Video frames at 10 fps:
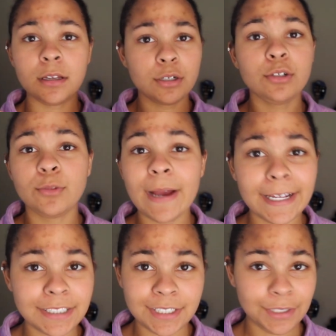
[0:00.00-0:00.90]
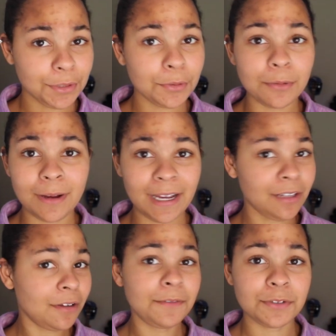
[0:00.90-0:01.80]
congrats to you. I
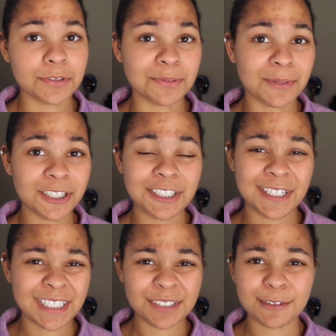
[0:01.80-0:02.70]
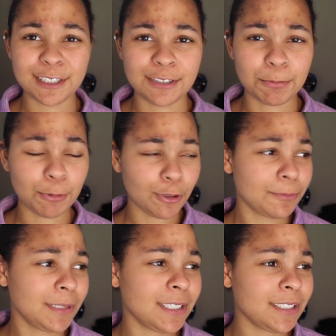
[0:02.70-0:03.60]
love you so much. Thanks for the
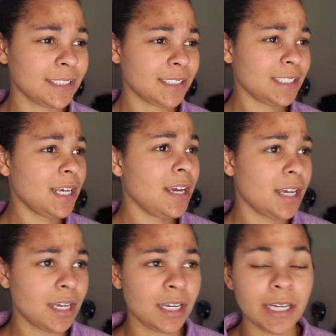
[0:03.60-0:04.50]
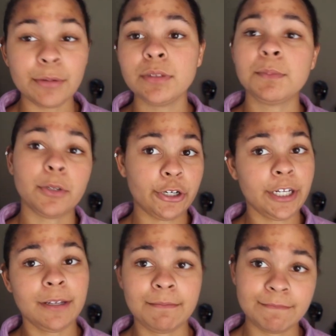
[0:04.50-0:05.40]
support, because it was
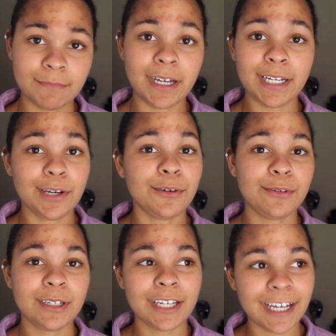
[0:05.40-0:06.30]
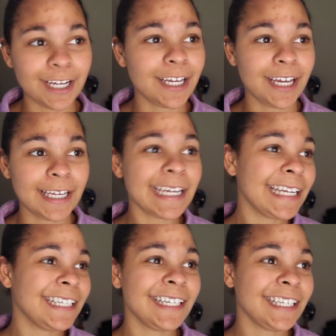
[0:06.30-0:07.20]
blurry. I know. I
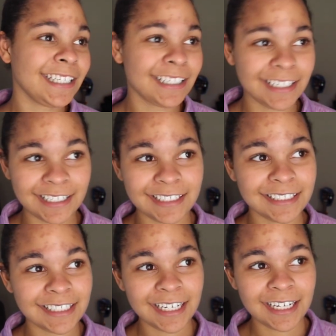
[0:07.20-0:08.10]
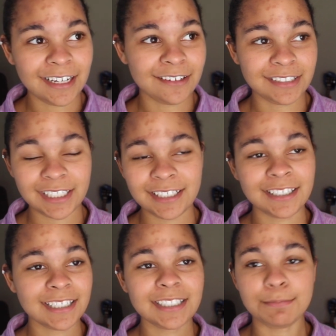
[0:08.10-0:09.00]
edited it and I was
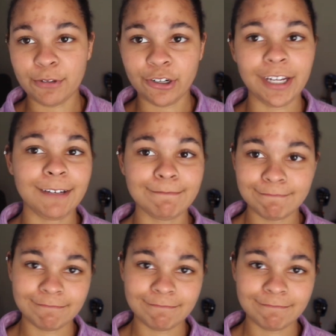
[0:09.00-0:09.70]
like, it's blurry.